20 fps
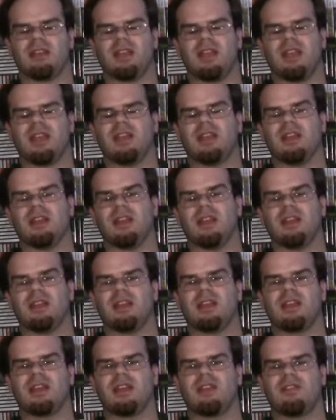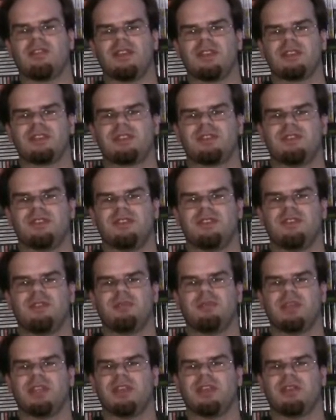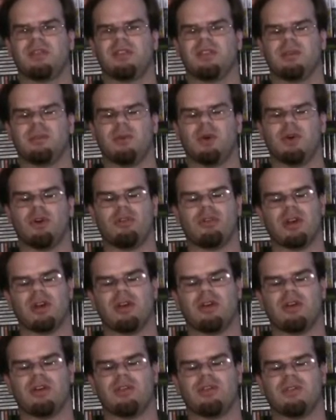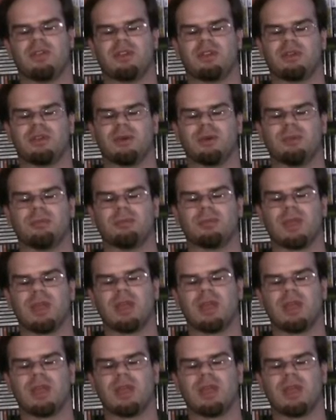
And Link Faces of Evil being the more rarer of the two.